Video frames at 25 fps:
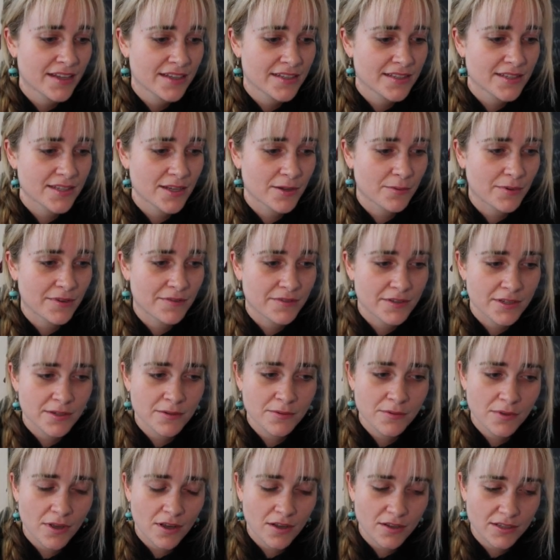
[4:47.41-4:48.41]
So we've
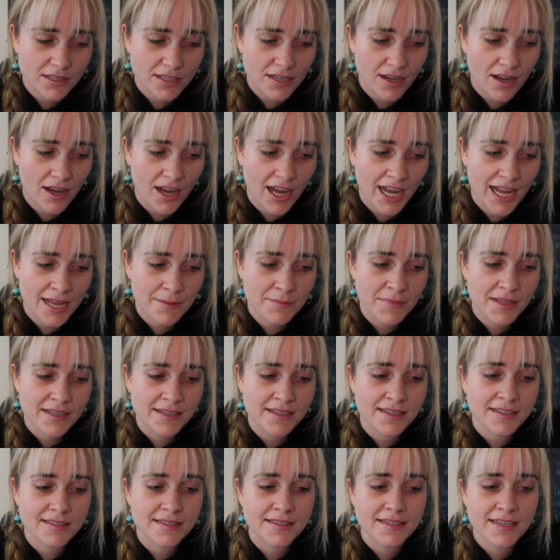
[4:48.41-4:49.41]
still got time,
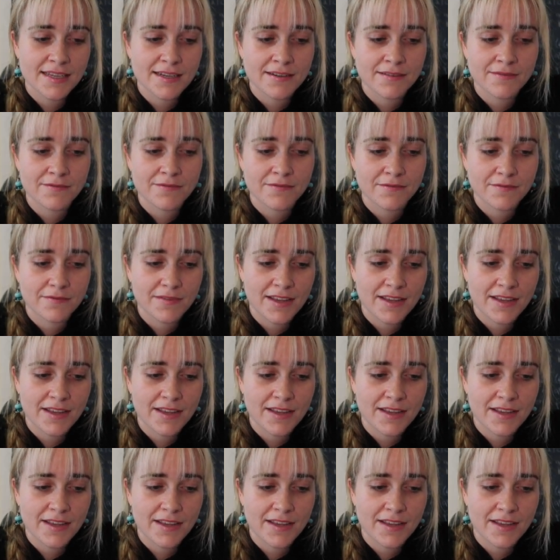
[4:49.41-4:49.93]
and instead of